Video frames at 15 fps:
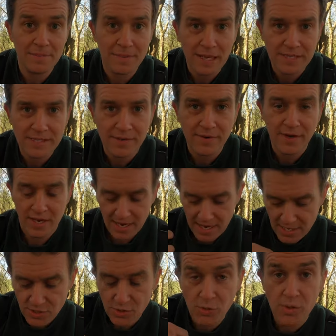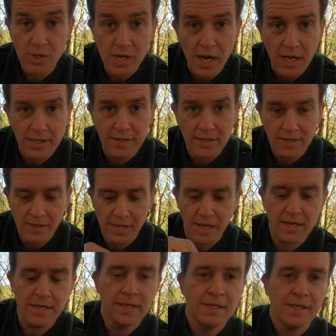bacteria in your gut, okay?